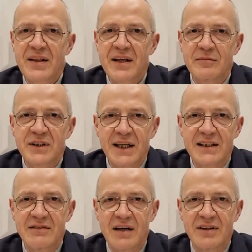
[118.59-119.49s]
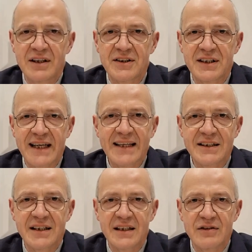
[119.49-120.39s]
the objective evidence
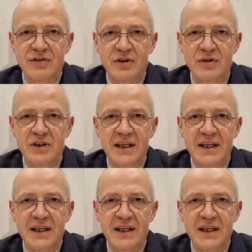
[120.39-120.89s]
against these foods